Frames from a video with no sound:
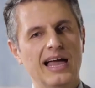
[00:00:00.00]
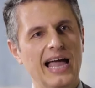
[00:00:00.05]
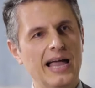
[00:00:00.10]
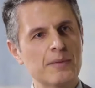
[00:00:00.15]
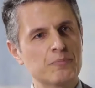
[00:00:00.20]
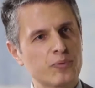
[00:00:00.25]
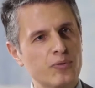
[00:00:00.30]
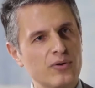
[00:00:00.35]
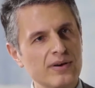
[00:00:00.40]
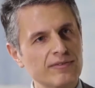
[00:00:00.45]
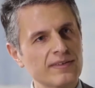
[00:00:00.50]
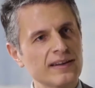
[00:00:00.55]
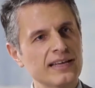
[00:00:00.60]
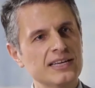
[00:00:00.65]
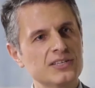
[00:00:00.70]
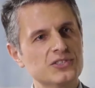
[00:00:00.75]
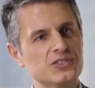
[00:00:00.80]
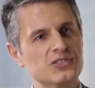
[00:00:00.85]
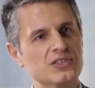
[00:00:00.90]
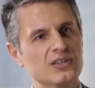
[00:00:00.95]
a
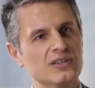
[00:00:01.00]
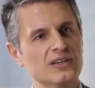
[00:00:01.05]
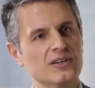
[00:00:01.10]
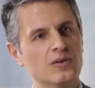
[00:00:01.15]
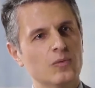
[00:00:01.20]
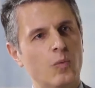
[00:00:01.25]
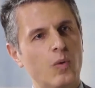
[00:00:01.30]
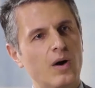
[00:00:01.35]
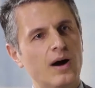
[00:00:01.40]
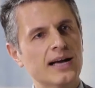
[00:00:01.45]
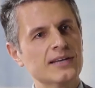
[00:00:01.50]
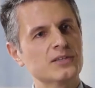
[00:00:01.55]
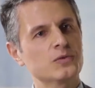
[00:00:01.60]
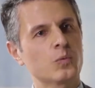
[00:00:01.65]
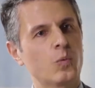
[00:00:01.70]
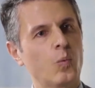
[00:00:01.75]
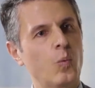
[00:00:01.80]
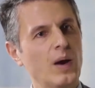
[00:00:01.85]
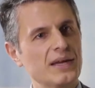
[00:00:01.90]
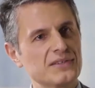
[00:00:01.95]
privileged white
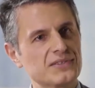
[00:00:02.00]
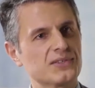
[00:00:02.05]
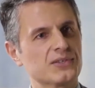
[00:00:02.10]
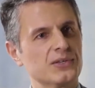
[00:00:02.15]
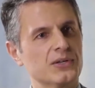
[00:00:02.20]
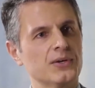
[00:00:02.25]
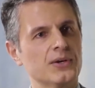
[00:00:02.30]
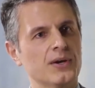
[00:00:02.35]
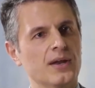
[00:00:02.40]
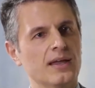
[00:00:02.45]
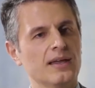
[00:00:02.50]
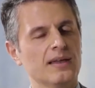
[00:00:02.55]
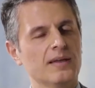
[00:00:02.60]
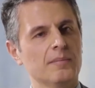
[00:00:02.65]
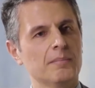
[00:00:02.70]
Western